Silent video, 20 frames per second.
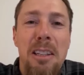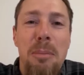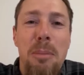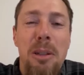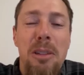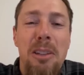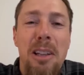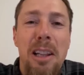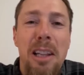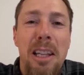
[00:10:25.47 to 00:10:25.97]

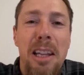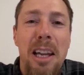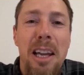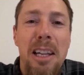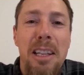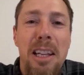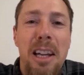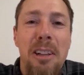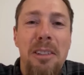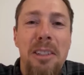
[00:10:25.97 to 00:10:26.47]
Priscilla and I,
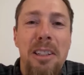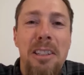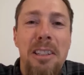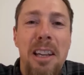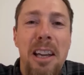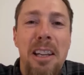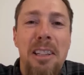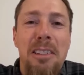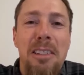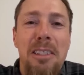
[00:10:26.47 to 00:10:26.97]
down to
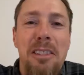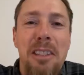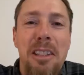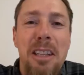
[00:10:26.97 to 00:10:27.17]
Texas.